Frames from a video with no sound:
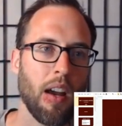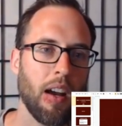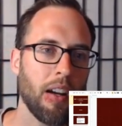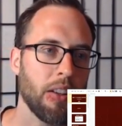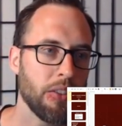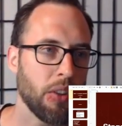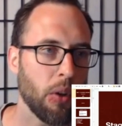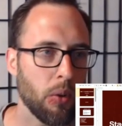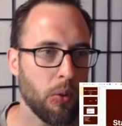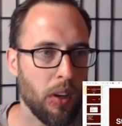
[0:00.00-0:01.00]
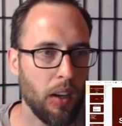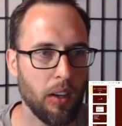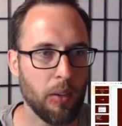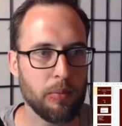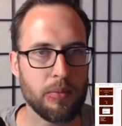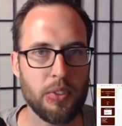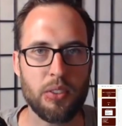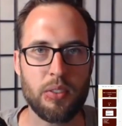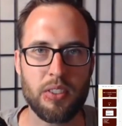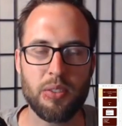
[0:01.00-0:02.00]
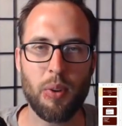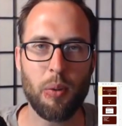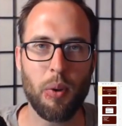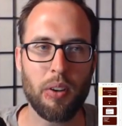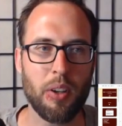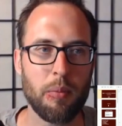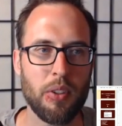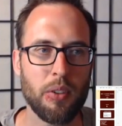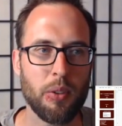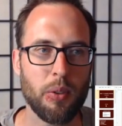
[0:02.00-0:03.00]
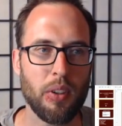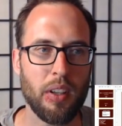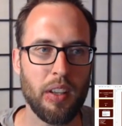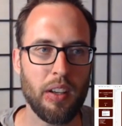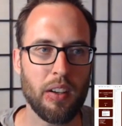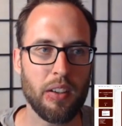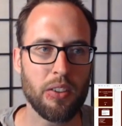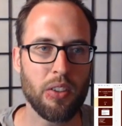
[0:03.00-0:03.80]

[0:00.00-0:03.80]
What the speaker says: Just want to welcome you here.